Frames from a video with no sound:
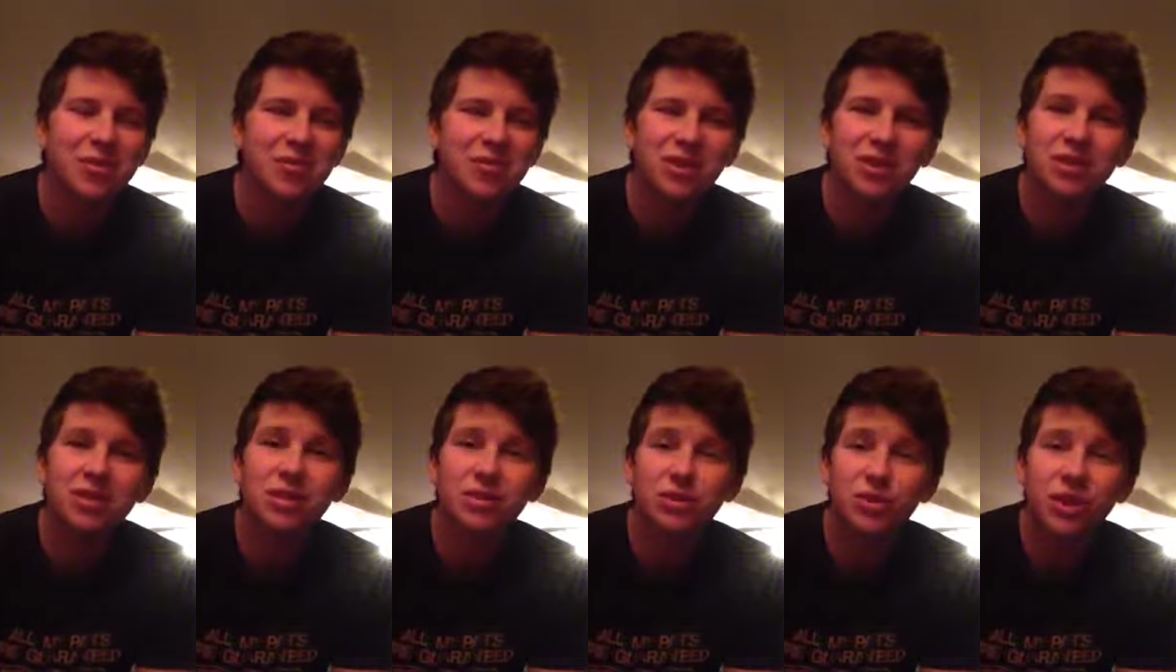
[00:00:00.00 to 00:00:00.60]

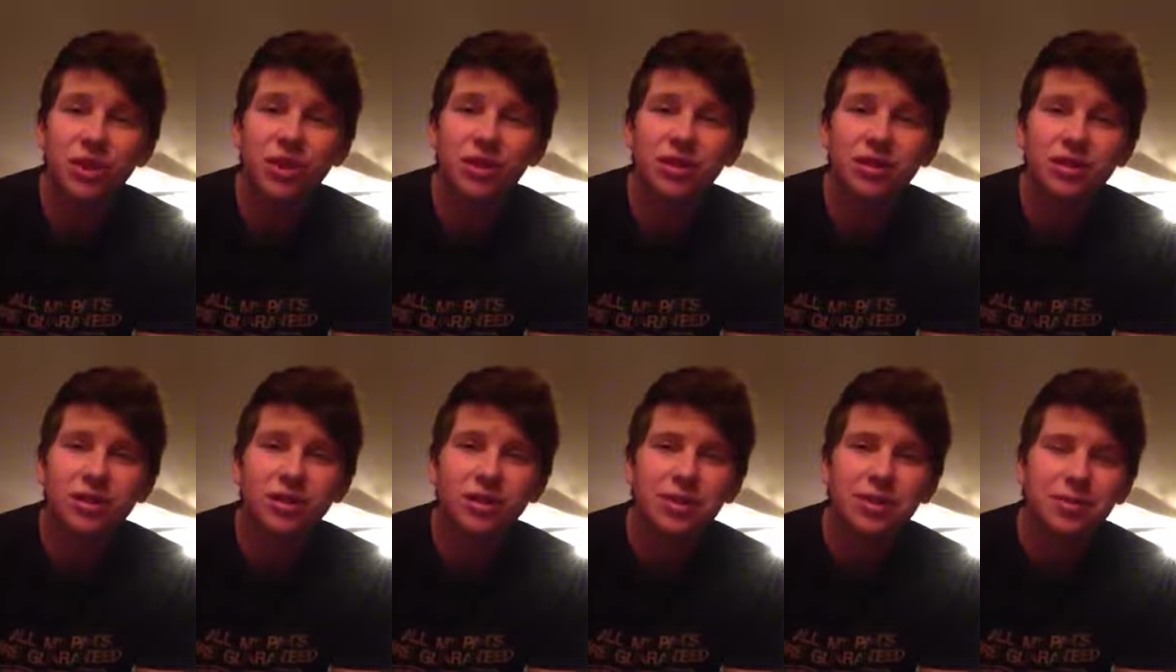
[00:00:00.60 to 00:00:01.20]
Yes, I do like
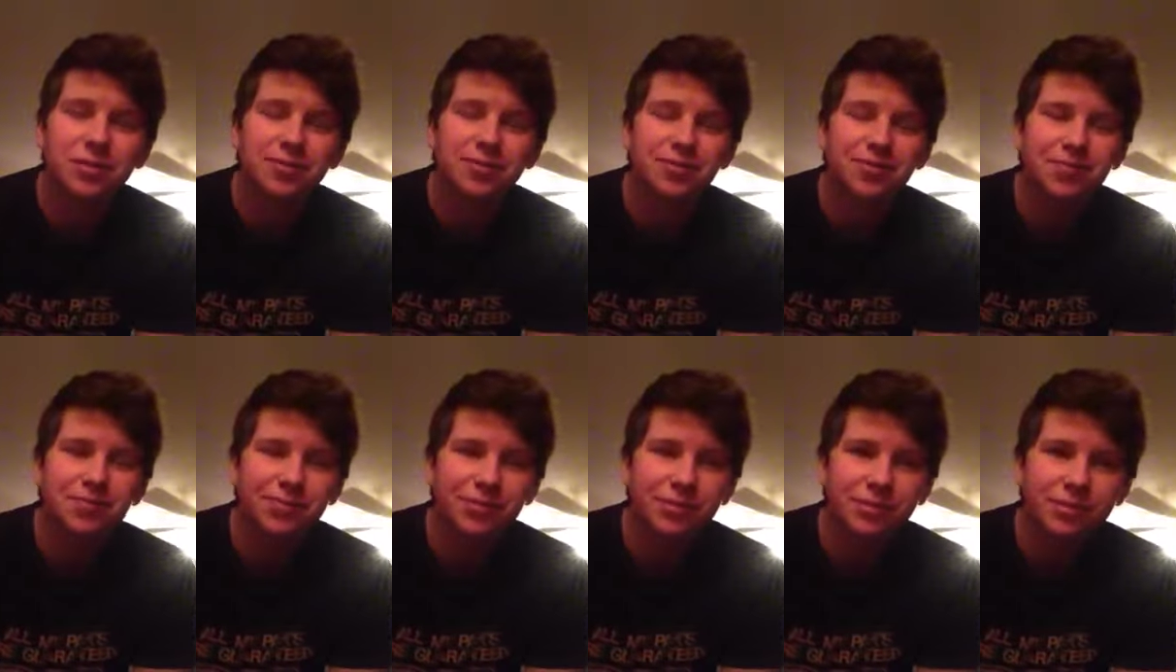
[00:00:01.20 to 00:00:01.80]
Nsync.
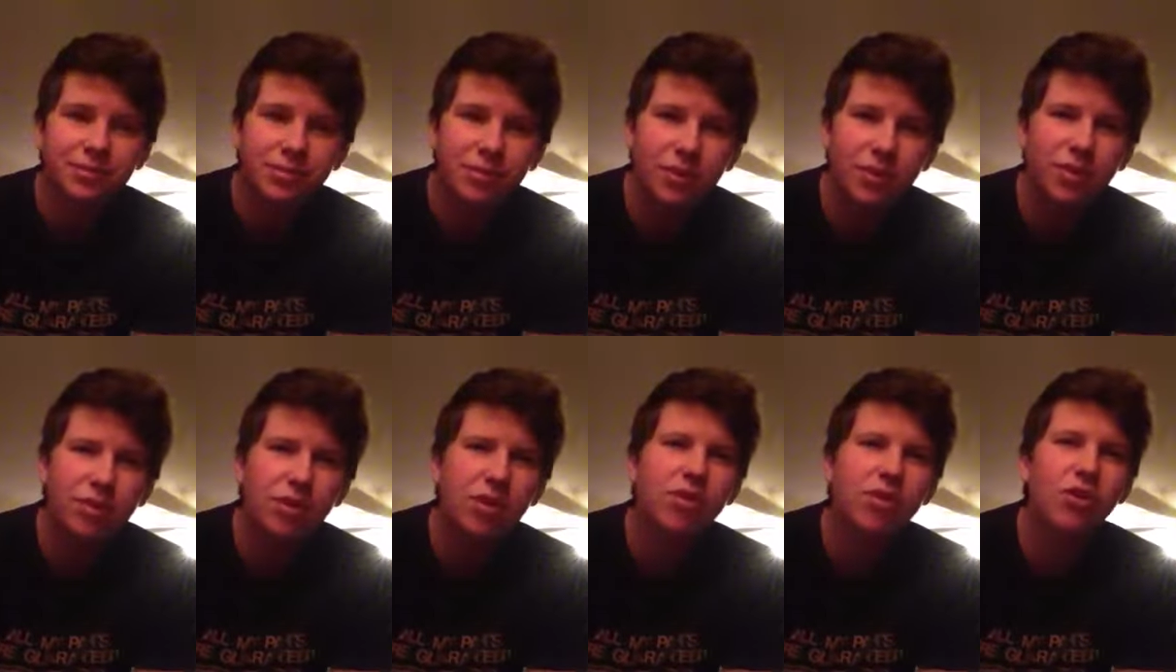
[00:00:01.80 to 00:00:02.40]

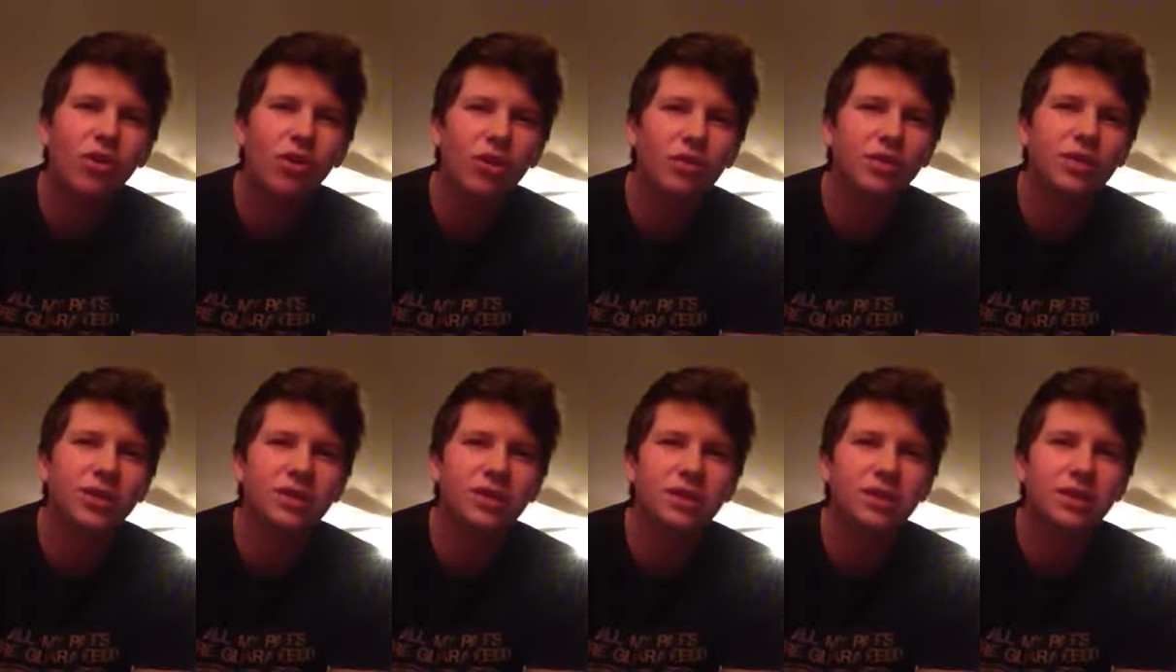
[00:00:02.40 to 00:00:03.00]
Not all of
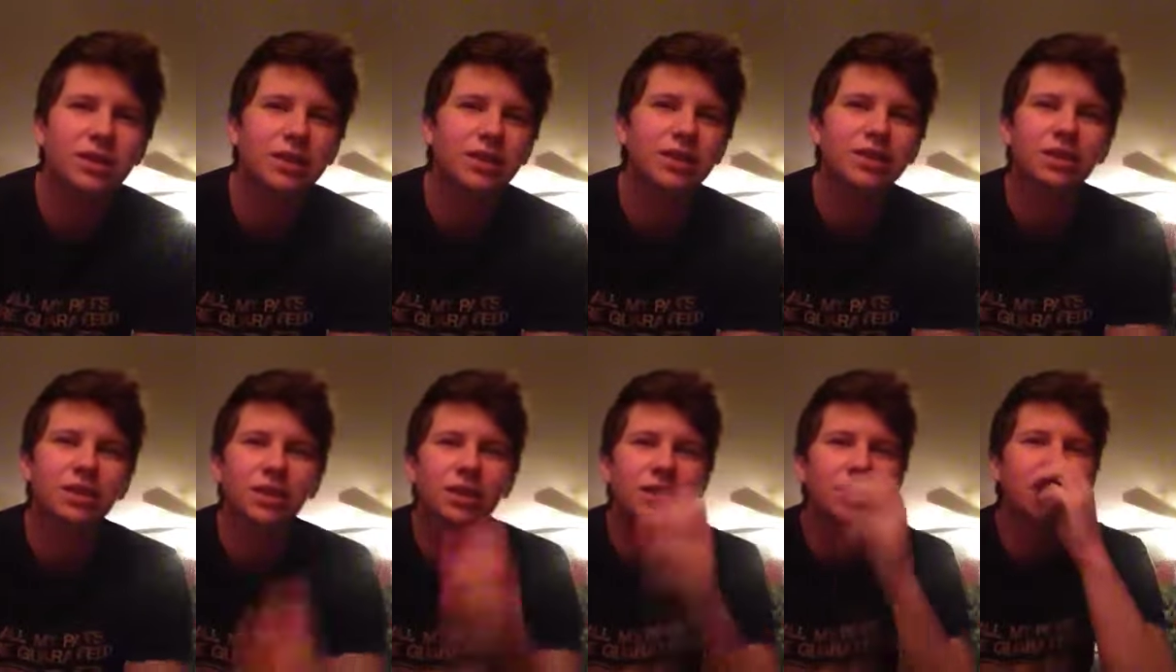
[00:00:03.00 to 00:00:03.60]
Nsync.
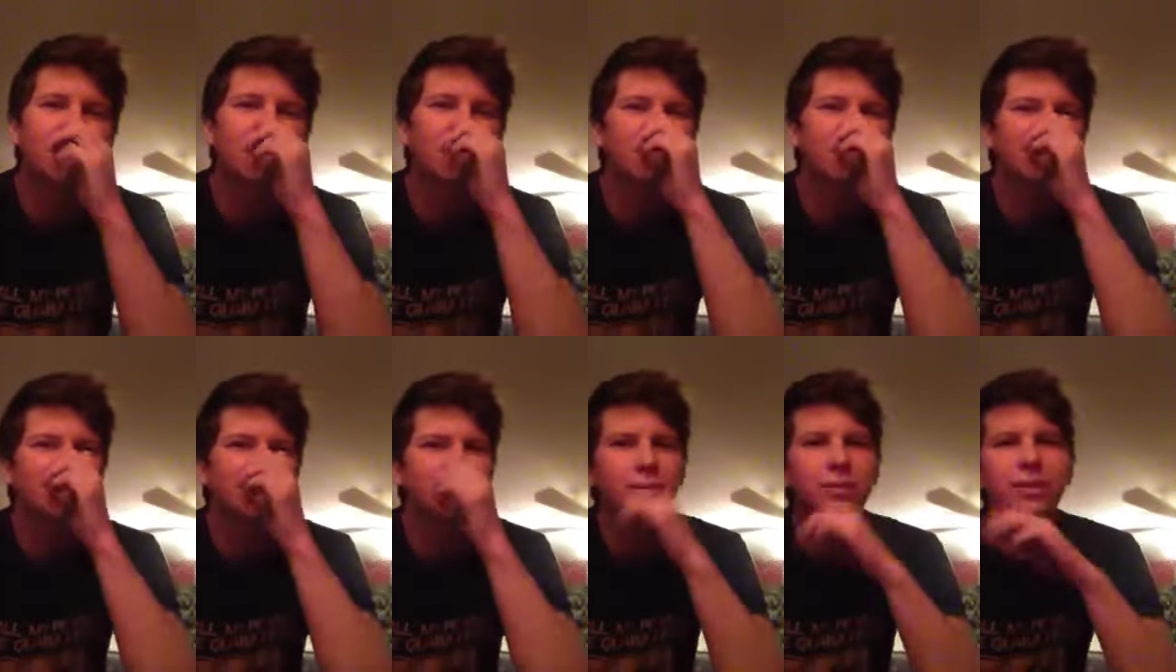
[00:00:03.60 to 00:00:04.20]
They got kind of
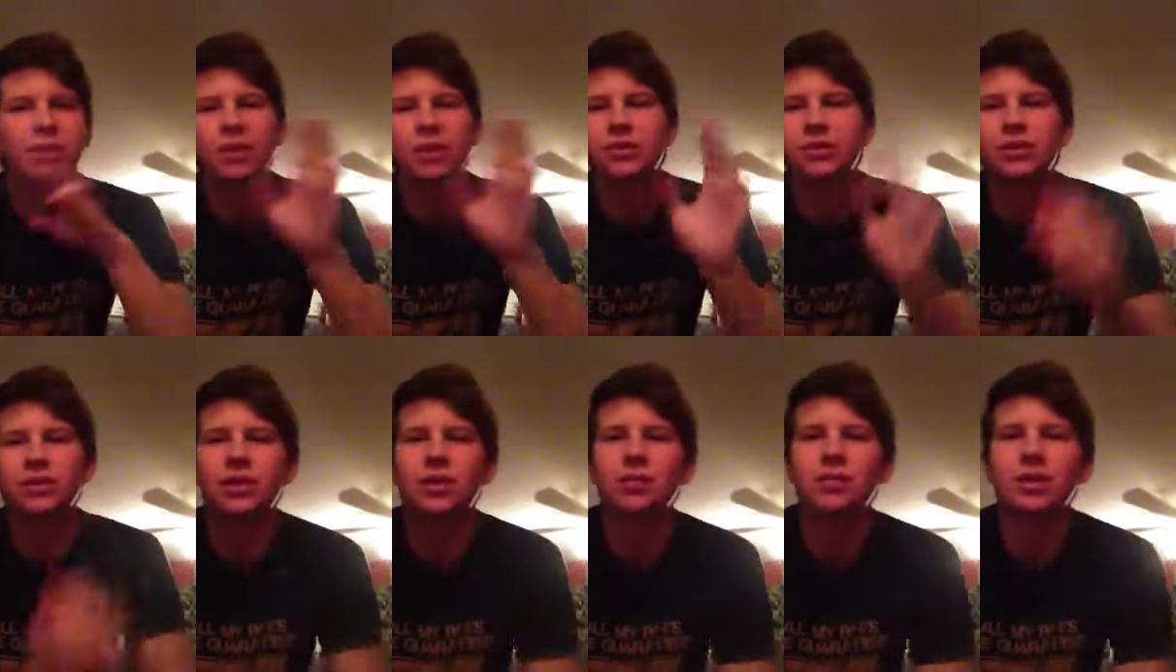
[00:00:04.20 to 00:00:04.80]
lame.
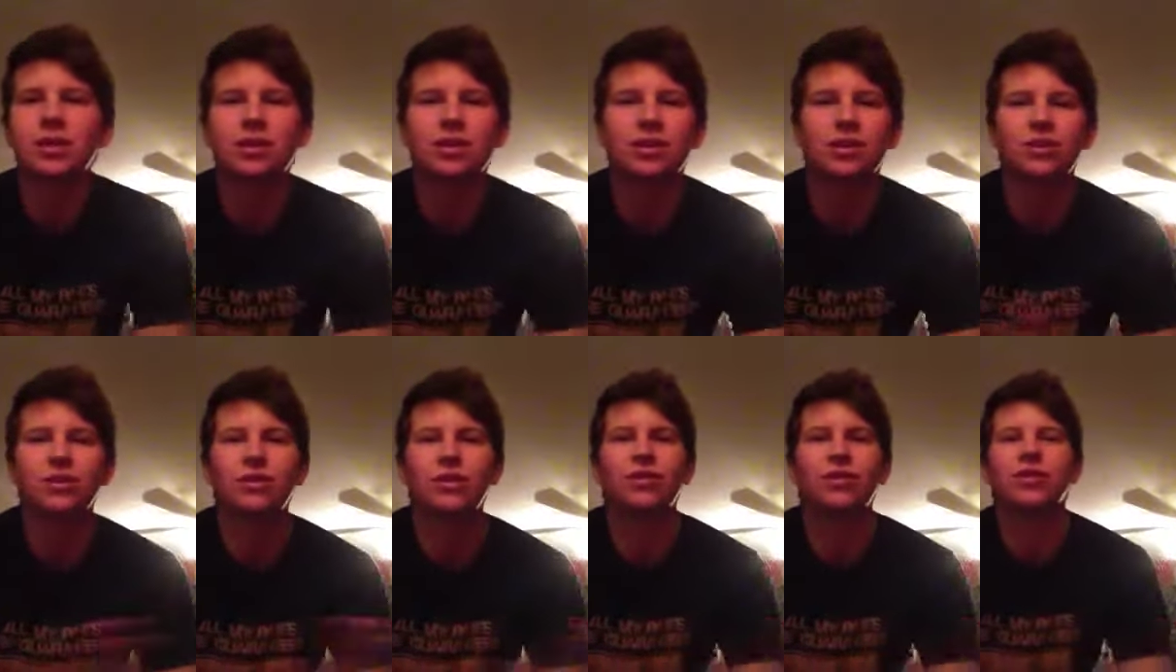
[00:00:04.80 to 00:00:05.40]
Anyways, I'm not going to
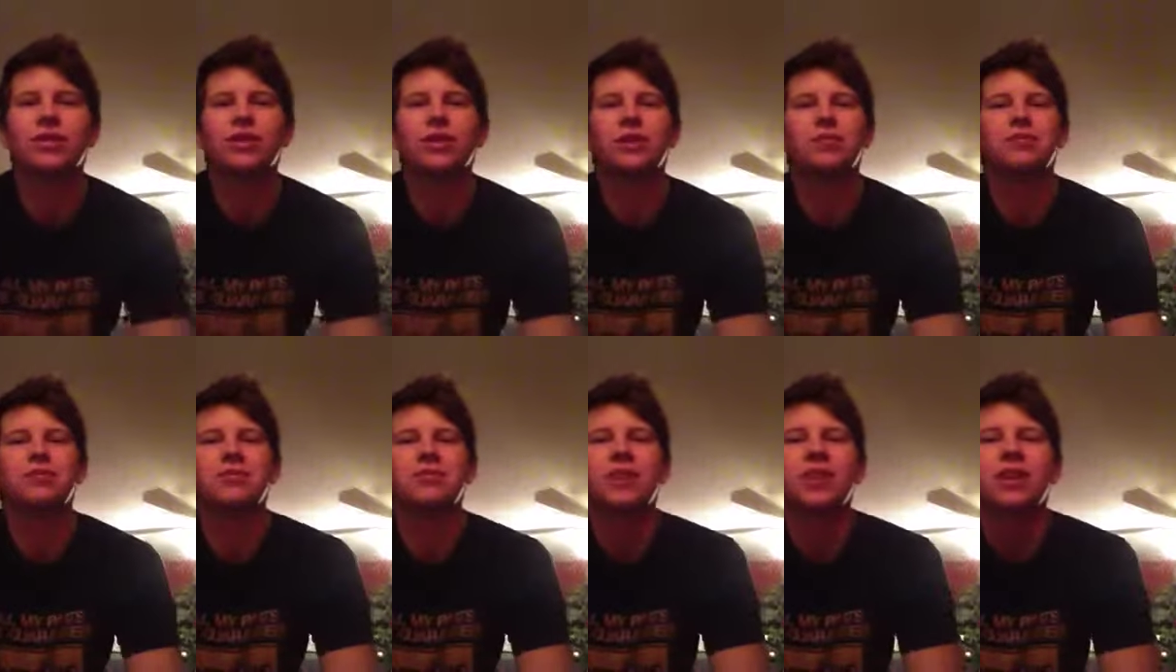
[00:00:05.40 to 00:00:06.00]
go off on
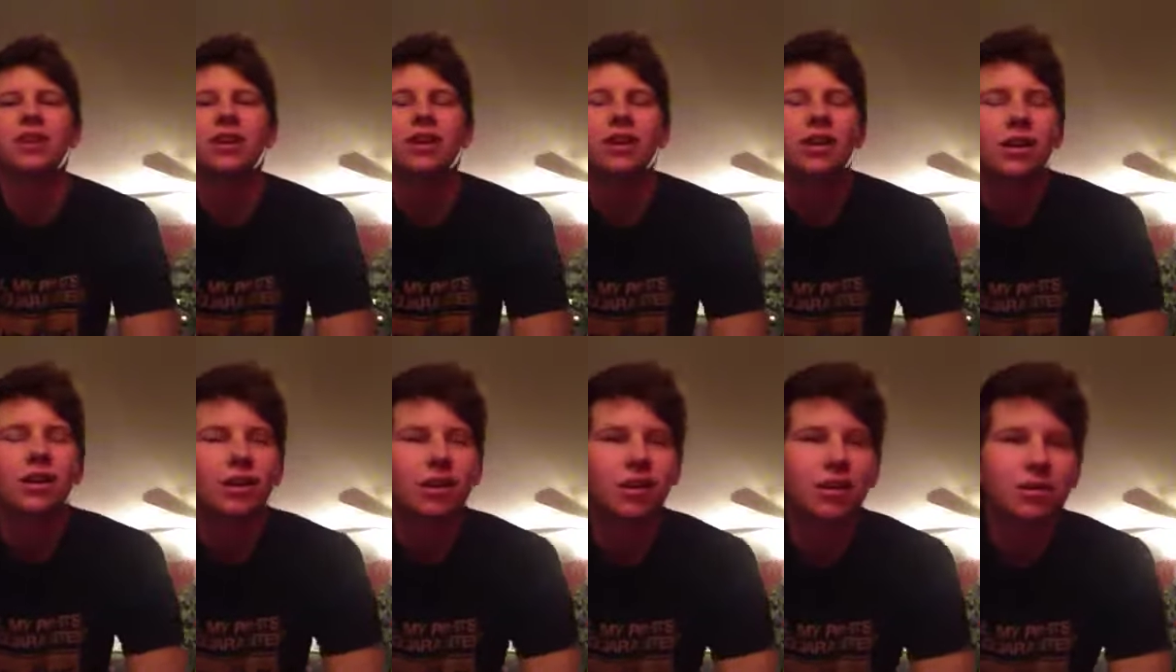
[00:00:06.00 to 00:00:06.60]

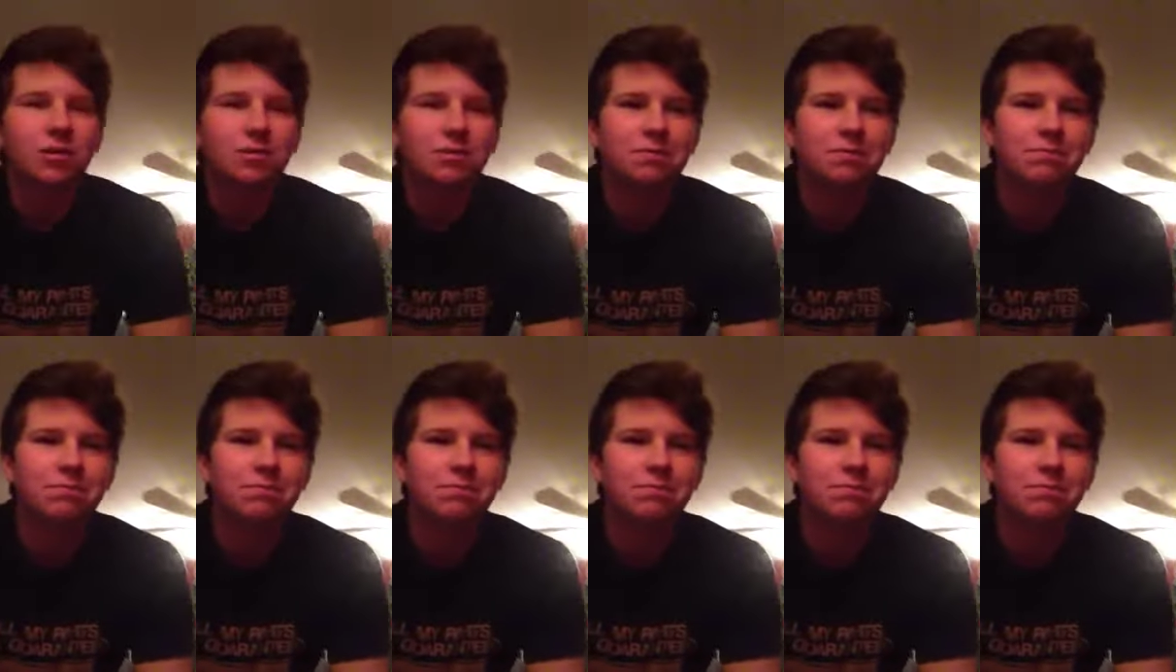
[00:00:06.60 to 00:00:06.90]
that.